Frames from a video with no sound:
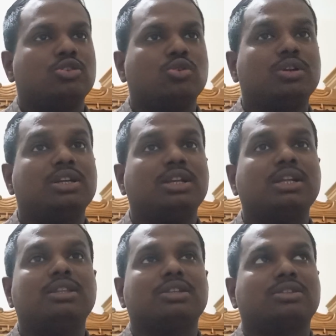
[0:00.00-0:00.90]
don't
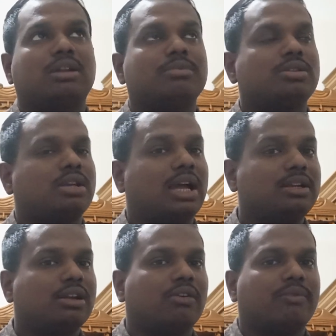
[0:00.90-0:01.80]
need the service
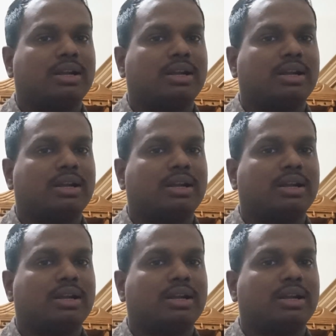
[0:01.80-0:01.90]
right now,